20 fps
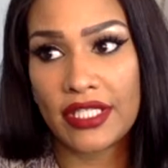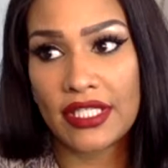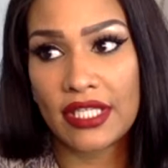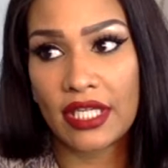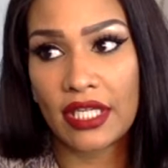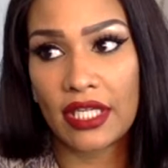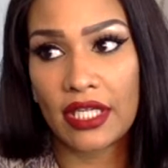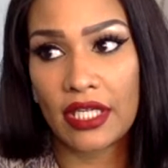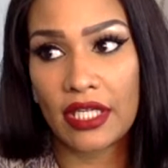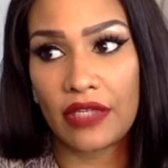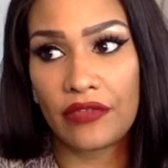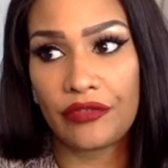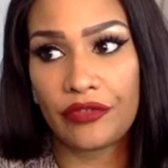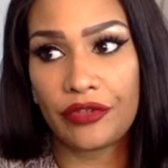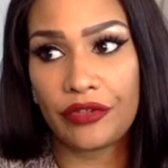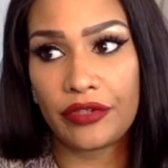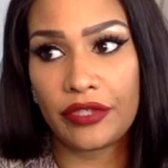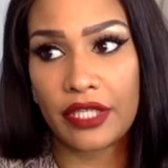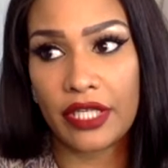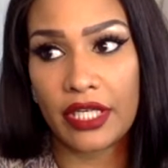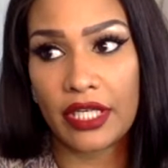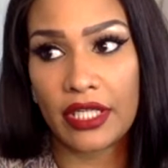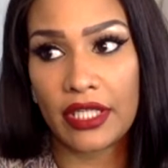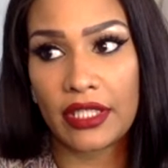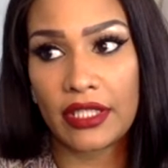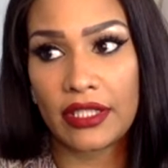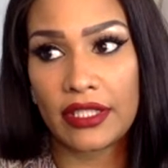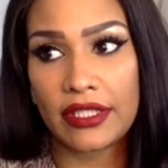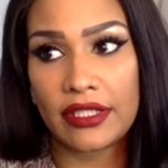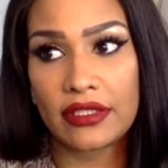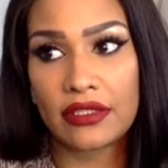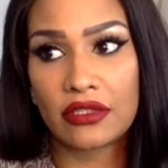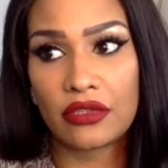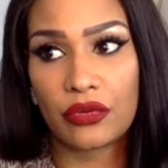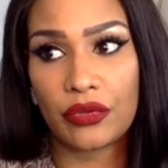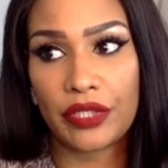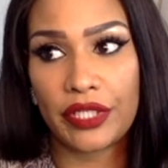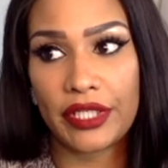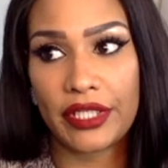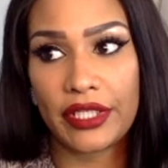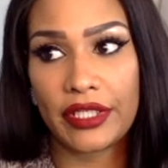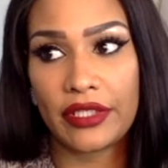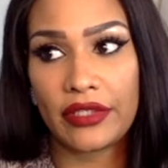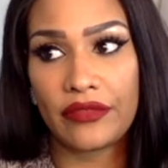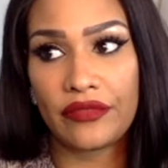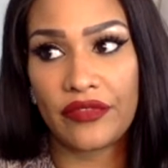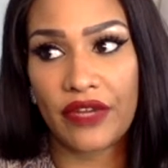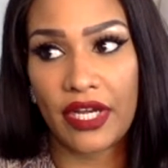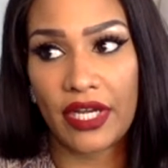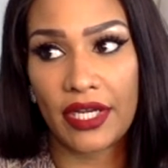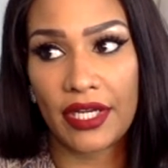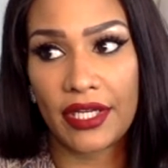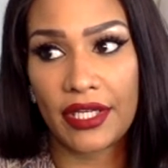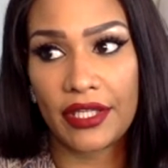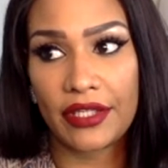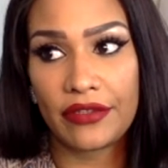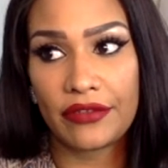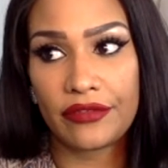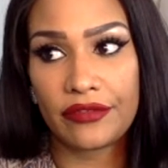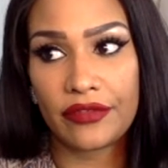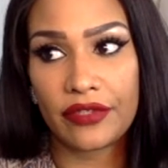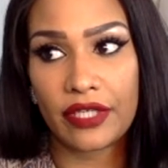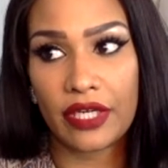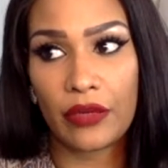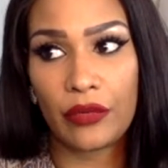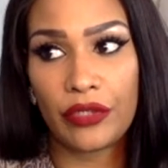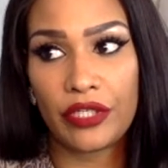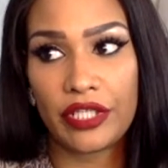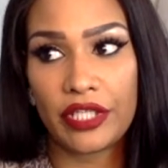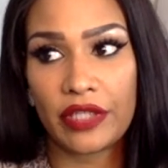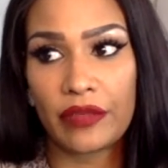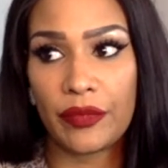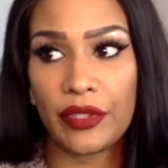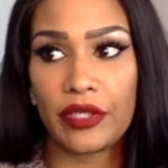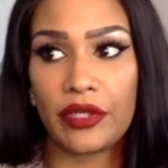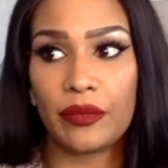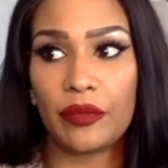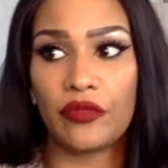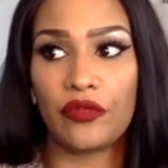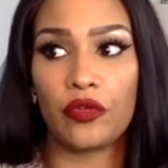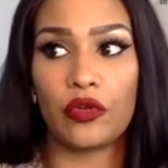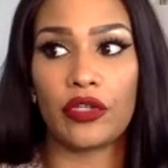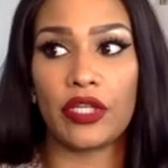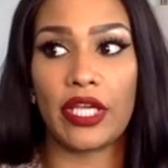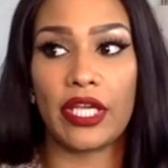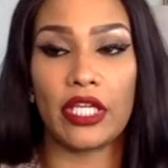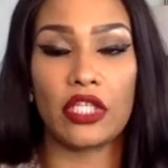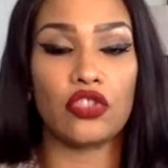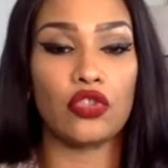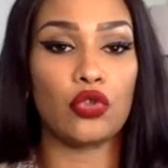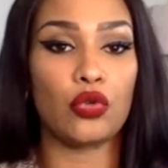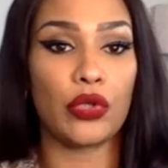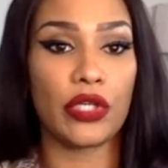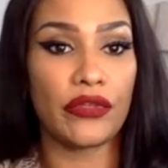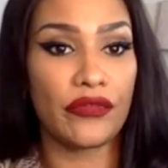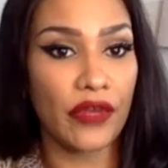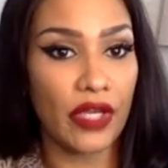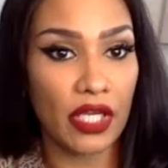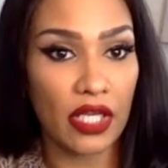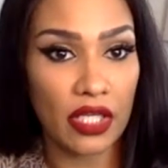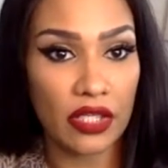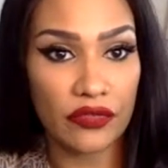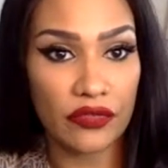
say if you're not at least 25. I wouldn't get married before the age of 25